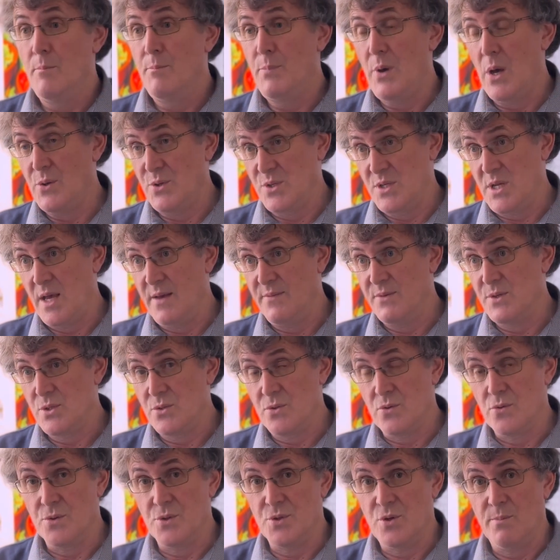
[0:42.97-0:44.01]
post-harvest
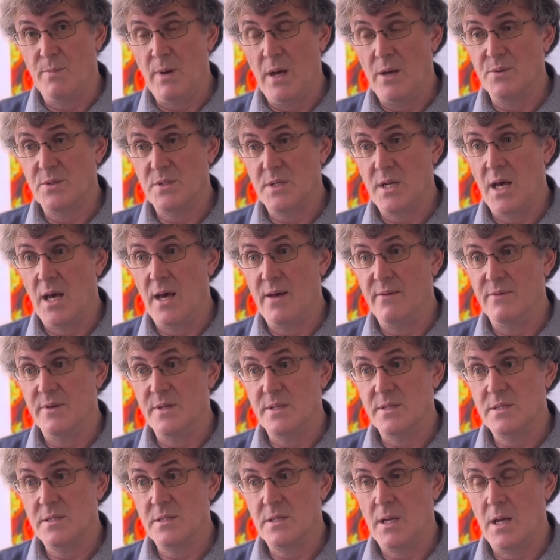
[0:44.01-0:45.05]
storage or
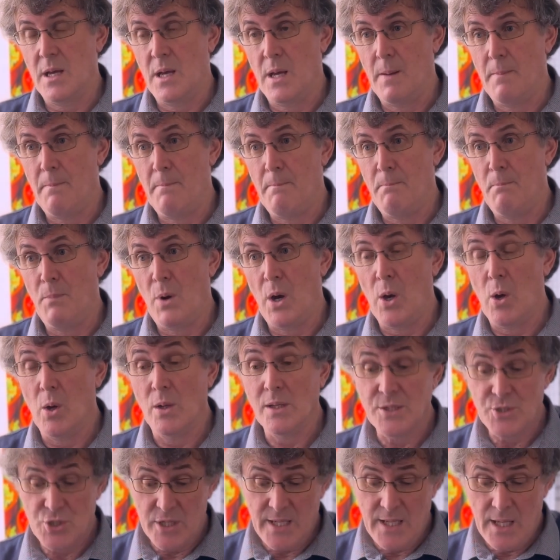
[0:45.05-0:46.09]
post-harvest
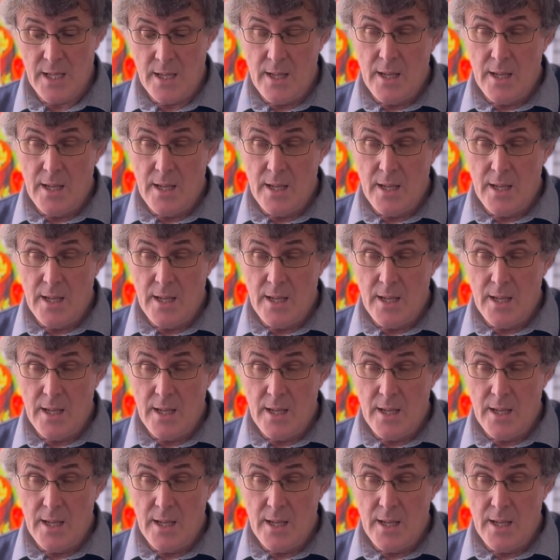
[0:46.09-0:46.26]
biology.